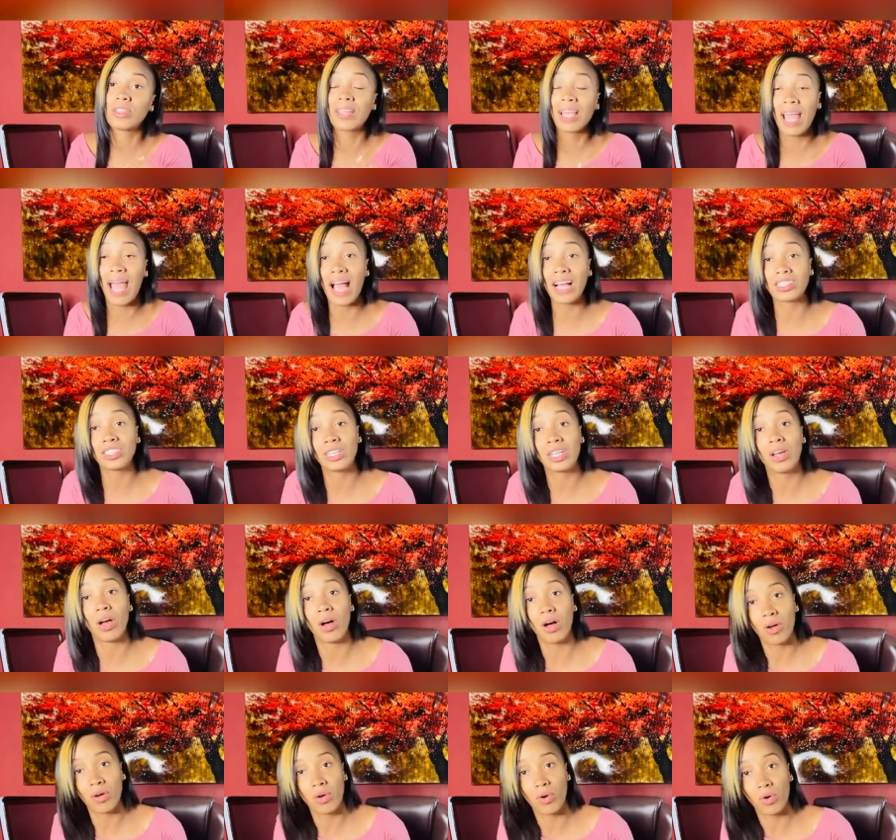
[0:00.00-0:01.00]
they actually
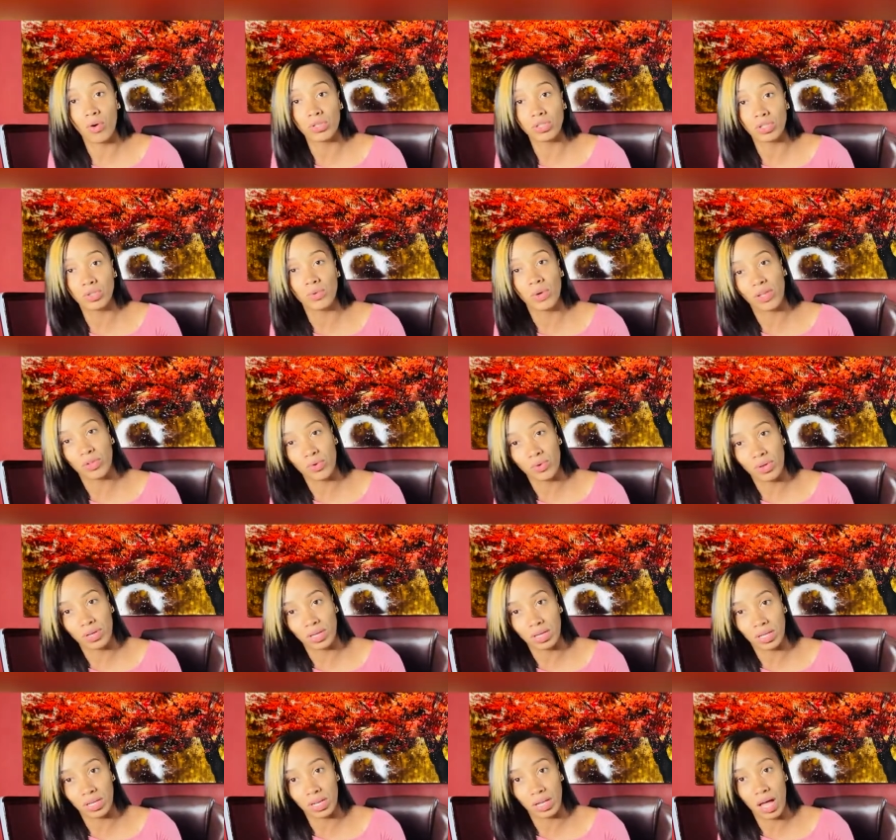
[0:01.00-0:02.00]
on call too, and you
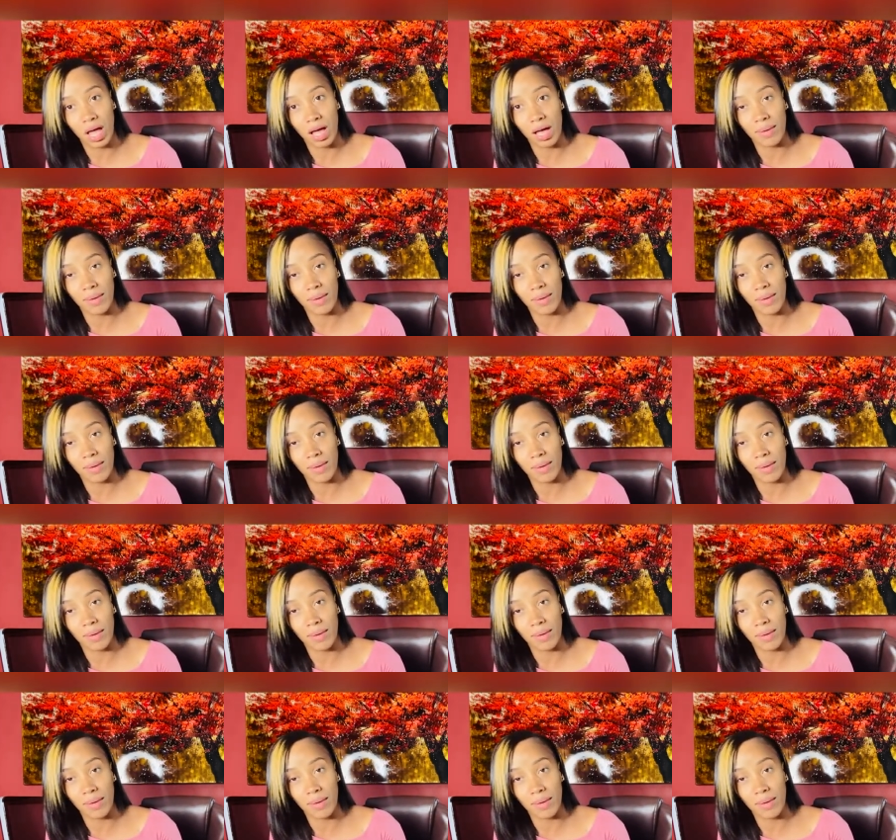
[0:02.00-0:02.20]
could